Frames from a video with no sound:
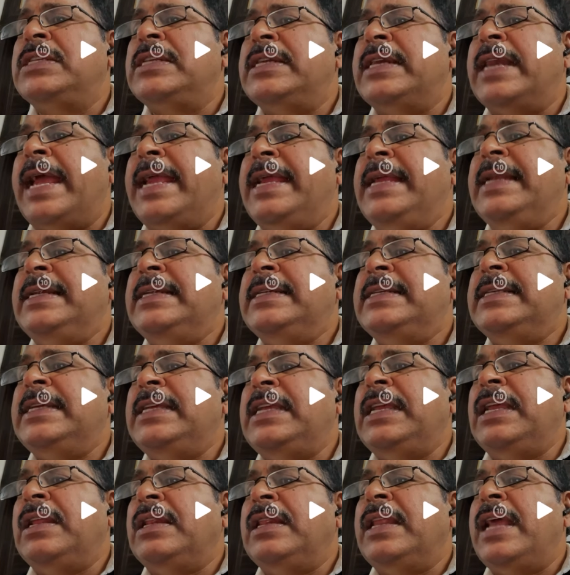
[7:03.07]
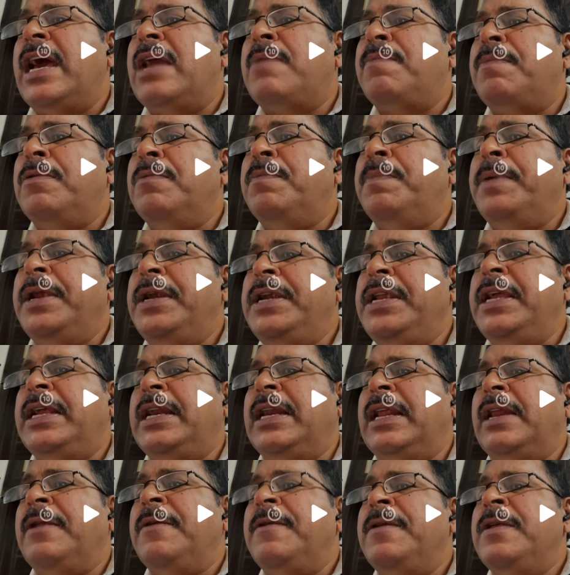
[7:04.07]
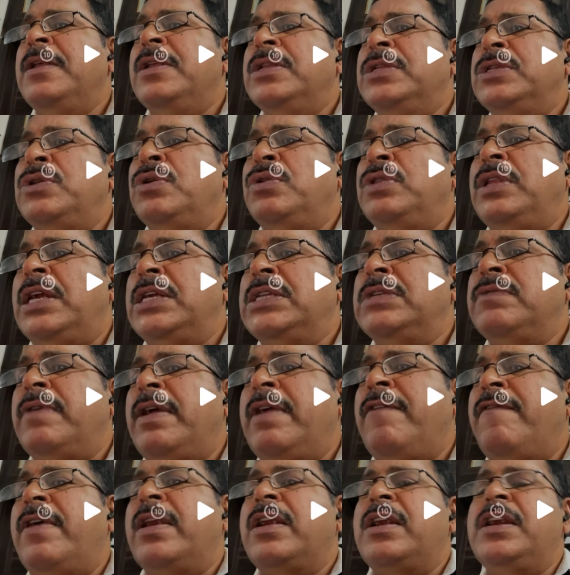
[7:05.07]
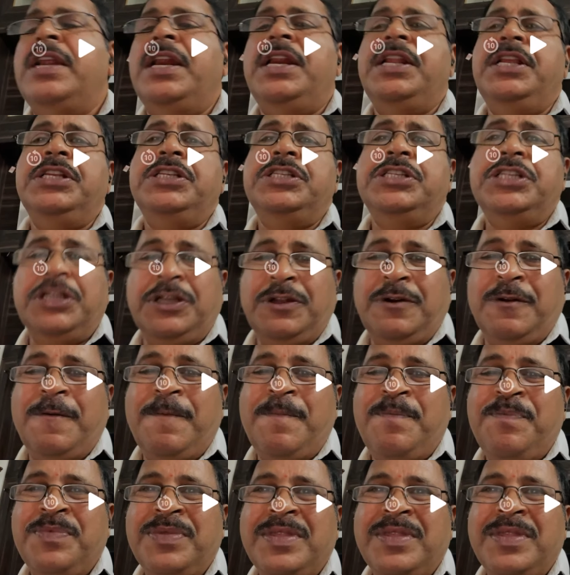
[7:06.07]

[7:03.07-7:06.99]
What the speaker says: 90. They are perpendicular. So that's why work done is 0.